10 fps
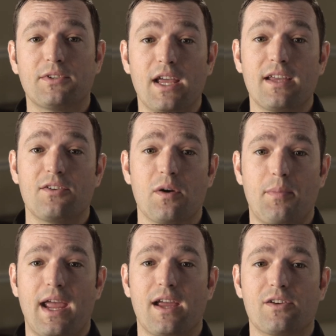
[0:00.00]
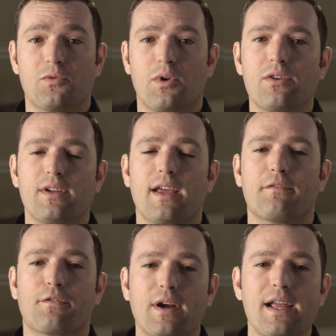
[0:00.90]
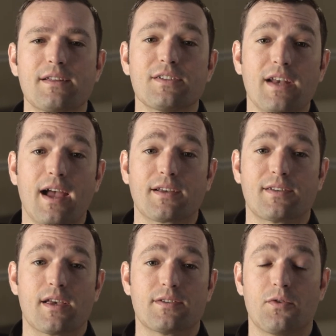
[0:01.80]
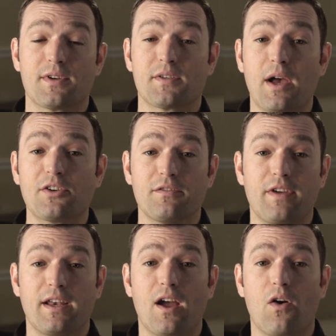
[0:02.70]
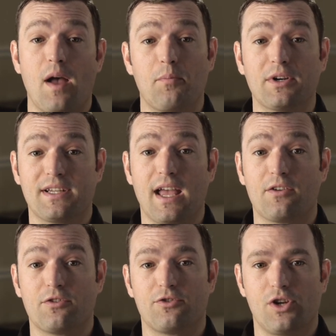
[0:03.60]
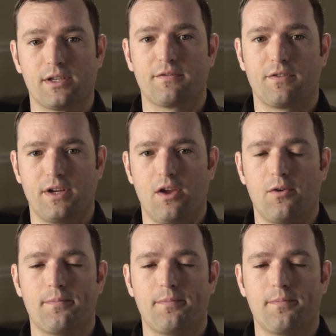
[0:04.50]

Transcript: take you to a page where you can get free instant access to a special video I put together just for you.